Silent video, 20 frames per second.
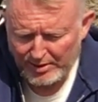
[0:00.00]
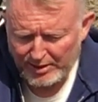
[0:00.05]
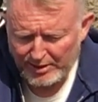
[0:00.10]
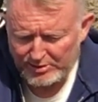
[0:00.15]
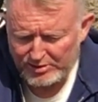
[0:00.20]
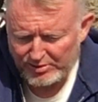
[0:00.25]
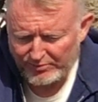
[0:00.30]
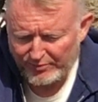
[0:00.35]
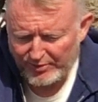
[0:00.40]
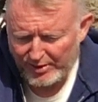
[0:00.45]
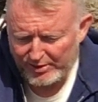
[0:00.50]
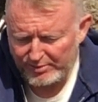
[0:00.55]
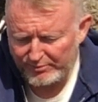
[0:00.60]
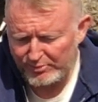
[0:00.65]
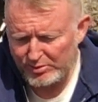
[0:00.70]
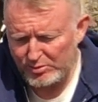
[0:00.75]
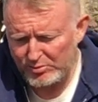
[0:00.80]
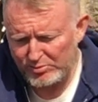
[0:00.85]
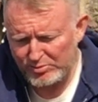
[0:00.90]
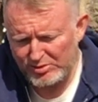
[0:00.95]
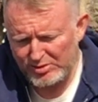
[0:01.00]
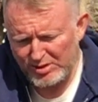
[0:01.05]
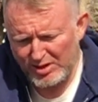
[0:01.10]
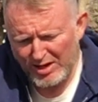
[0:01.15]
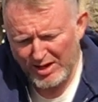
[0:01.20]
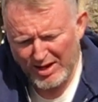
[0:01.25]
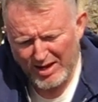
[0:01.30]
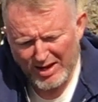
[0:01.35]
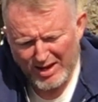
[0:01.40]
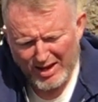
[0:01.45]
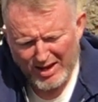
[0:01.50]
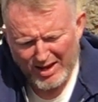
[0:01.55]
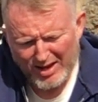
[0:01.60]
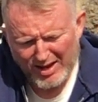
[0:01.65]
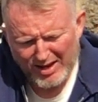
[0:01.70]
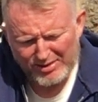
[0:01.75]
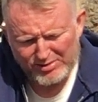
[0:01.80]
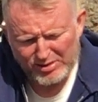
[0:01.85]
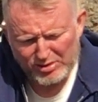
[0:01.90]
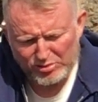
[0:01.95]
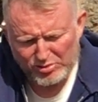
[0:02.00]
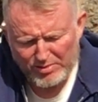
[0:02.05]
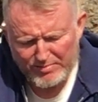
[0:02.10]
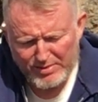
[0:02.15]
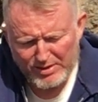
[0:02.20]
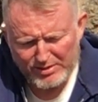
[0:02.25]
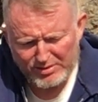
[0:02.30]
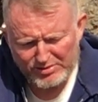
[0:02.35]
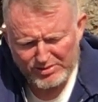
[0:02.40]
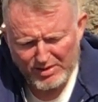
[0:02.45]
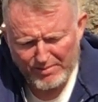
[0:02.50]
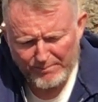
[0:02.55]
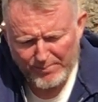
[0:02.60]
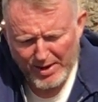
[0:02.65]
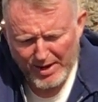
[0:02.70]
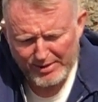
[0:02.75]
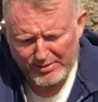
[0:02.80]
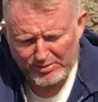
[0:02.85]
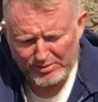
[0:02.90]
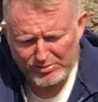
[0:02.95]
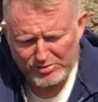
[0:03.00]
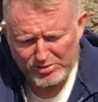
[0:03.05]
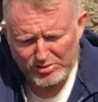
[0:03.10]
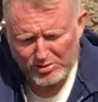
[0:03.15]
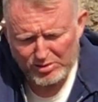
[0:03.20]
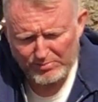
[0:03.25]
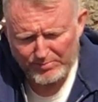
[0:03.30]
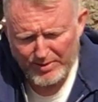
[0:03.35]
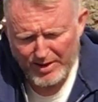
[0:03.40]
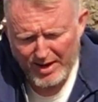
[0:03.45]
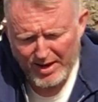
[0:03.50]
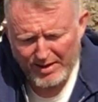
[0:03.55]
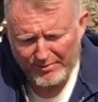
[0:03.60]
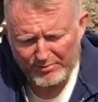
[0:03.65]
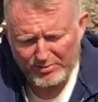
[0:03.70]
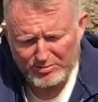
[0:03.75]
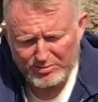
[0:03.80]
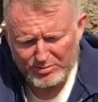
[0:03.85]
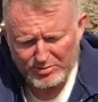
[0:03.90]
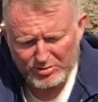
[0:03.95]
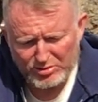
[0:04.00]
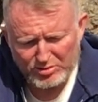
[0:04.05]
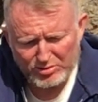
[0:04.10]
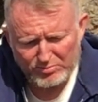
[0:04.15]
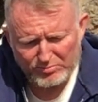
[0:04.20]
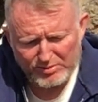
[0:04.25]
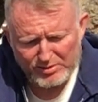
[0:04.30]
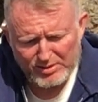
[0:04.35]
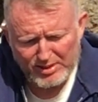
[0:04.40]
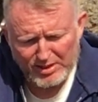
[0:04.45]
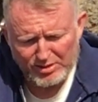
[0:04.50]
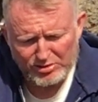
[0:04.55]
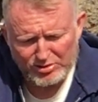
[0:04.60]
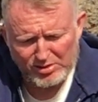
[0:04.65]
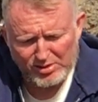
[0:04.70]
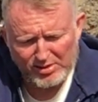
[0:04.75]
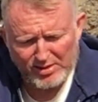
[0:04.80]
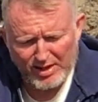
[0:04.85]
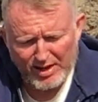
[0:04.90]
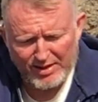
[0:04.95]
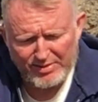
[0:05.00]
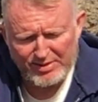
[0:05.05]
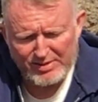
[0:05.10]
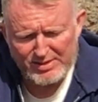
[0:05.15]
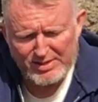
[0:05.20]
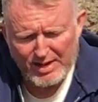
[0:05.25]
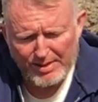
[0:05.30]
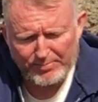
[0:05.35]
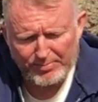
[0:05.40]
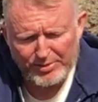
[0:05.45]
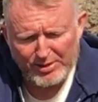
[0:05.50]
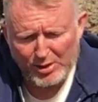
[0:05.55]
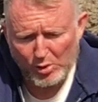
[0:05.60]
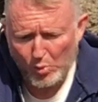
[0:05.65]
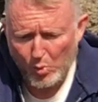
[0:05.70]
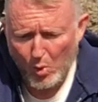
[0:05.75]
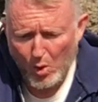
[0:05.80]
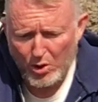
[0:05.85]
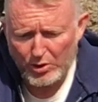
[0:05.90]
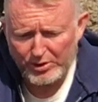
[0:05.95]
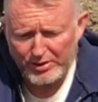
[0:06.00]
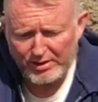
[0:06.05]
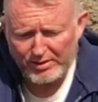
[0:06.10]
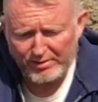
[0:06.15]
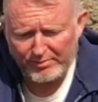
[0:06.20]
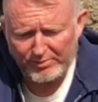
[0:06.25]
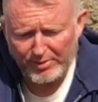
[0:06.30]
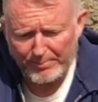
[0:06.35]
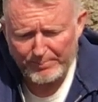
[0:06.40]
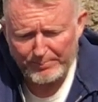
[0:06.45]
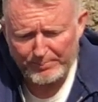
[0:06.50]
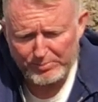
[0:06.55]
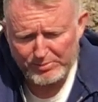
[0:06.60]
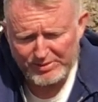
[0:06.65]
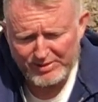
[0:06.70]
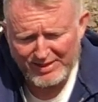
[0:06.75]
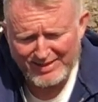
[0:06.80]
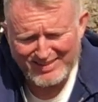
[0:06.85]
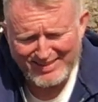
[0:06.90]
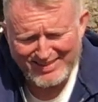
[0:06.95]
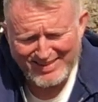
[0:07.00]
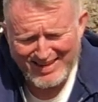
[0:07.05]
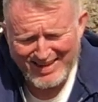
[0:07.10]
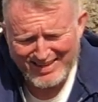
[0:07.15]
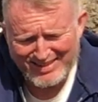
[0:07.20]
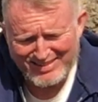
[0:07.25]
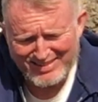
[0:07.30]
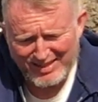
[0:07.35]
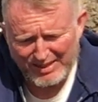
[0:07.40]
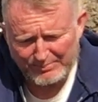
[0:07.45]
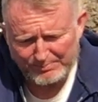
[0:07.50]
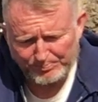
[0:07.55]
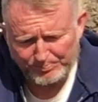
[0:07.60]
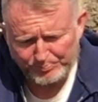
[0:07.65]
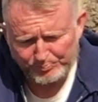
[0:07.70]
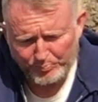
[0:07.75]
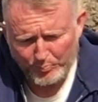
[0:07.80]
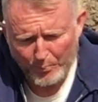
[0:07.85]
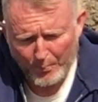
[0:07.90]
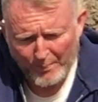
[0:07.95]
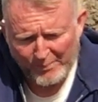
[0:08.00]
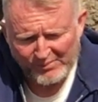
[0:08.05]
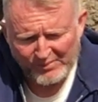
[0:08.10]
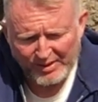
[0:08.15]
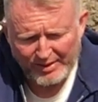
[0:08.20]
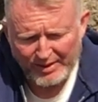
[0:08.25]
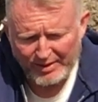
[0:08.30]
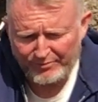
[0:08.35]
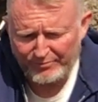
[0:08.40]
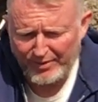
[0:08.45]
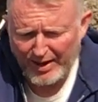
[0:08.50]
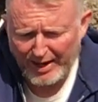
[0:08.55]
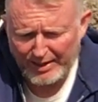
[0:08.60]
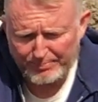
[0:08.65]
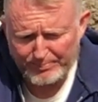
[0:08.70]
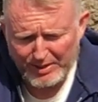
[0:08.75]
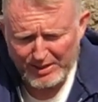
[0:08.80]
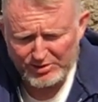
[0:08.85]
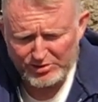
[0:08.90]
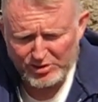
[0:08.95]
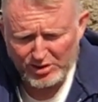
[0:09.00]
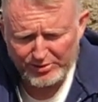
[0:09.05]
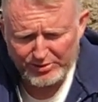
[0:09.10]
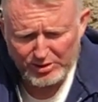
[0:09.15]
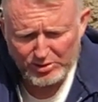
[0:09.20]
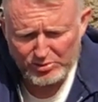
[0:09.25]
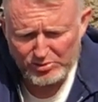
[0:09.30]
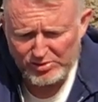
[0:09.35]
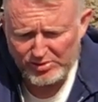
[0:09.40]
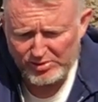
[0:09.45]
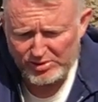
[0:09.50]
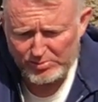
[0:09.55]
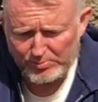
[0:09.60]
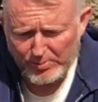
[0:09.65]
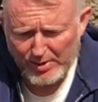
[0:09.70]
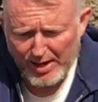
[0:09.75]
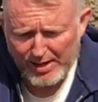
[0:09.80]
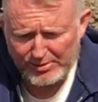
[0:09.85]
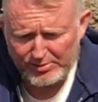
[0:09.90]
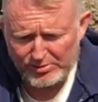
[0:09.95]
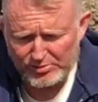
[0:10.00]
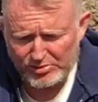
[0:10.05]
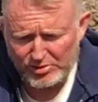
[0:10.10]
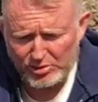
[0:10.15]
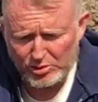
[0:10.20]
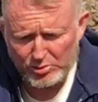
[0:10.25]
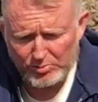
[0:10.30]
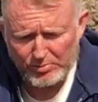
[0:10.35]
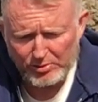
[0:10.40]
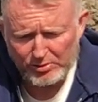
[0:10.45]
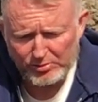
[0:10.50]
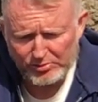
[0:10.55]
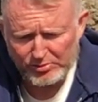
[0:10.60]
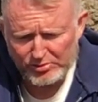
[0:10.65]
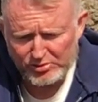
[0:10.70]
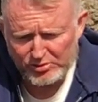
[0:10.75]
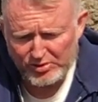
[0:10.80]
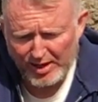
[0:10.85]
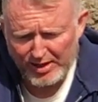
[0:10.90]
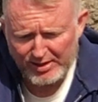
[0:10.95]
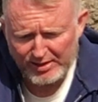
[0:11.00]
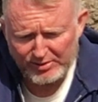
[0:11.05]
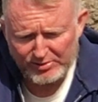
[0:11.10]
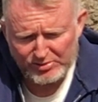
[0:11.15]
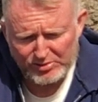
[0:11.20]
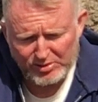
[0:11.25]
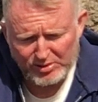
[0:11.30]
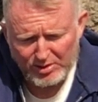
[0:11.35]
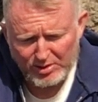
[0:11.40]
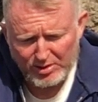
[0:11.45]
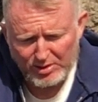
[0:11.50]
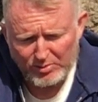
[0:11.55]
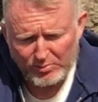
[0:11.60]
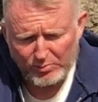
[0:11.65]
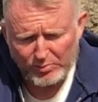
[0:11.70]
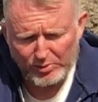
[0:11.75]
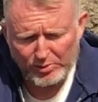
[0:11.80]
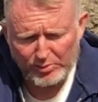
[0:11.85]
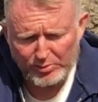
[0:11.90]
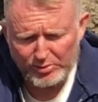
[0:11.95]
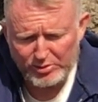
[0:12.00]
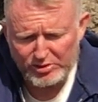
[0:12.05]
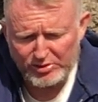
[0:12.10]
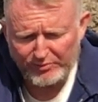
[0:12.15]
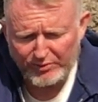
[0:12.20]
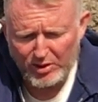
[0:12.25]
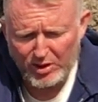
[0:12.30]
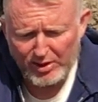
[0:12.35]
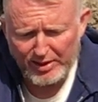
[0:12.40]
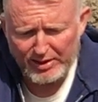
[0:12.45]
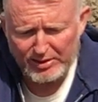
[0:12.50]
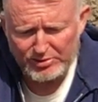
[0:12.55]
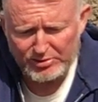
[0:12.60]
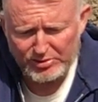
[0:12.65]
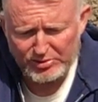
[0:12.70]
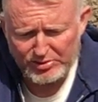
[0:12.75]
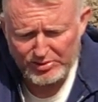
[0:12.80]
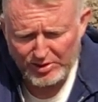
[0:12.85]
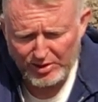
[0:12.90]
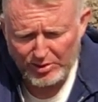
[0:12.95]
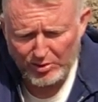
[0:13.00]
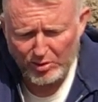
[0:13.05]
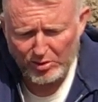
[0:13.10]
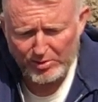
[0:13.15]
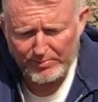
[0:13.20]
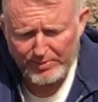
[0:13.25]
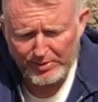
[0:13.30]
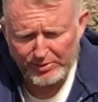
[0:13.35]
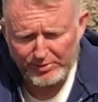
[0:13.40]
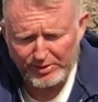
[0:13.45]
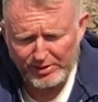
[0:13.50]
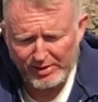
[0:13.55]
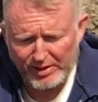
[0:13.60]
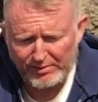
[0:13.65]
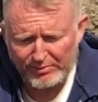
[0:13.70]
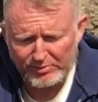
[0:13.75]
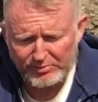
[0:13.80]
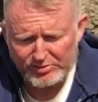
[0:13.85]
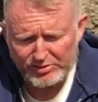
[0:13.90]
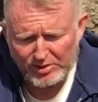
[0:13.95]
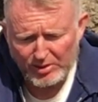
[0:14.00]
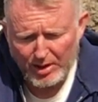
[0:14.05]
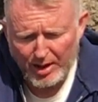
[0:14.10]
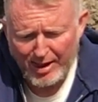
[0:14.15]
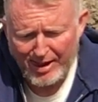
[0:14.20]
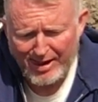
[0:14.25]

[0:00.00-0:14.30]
Its effective use has a tremendous impact on student behavior, student retention, and the depth and quality of the presented content. In fact, based on the use of this practice in numerous settings with learners of all ages and all ability levels,